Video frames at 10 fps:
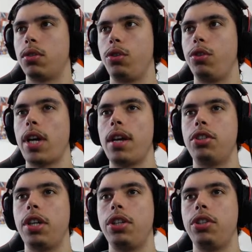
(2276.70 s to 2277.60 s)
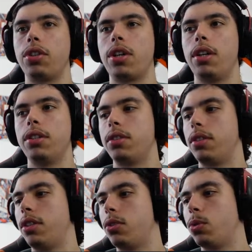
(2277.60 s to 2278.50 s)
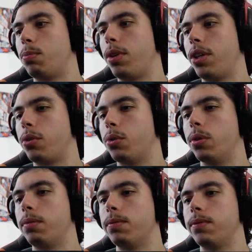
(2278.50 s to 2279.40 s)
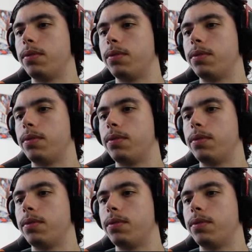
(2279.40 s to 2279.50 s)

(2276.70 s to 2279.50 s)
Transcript: So you can change your colors. This was pretty cool.